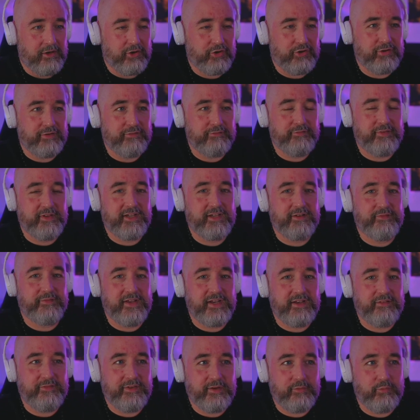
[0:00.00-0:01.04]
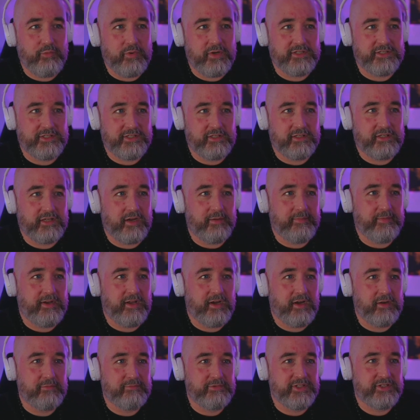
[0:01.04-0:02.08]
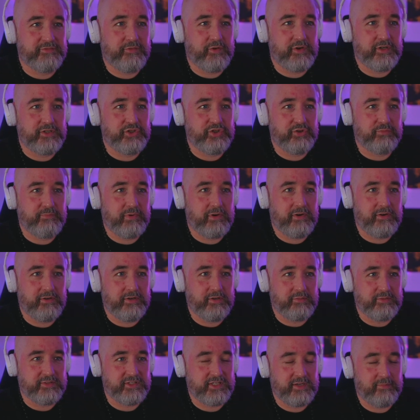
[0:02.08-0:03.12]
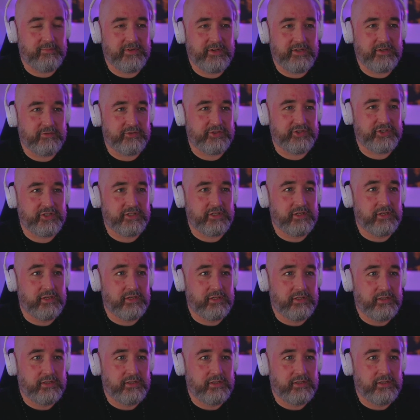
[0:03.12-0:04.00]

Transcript: I couldn't think of anything worse than coming home to find your partner with someone else.